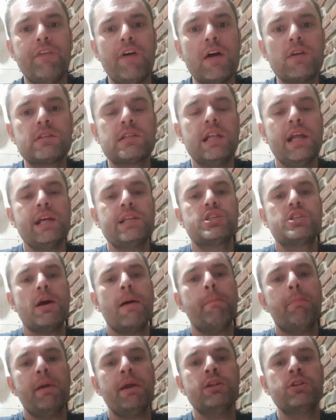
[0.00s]
folks, let's
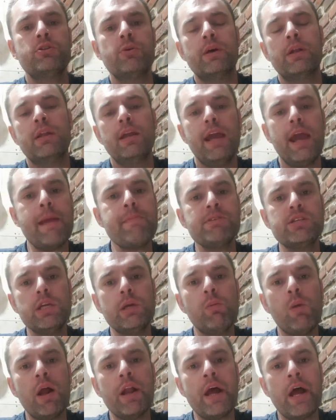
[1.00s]
jump into it.
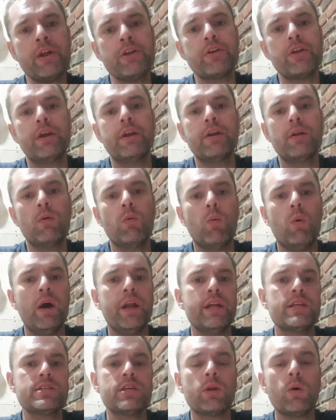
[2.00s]
Mg100,
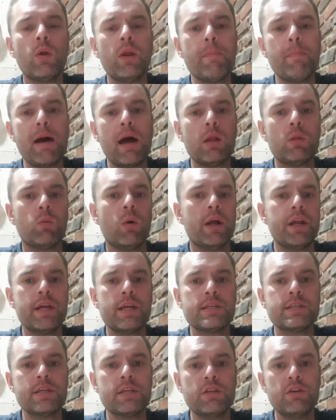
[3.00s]
what is it all about? What
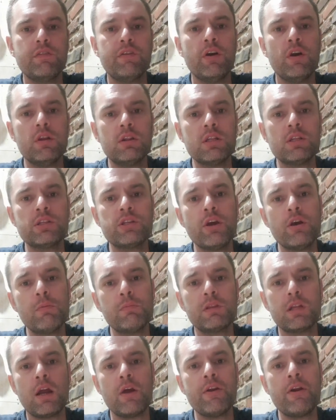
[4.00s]
is it? You've heard the
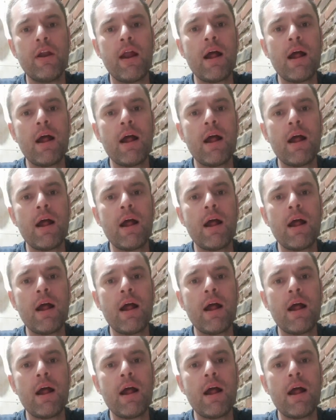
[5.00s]
term thrown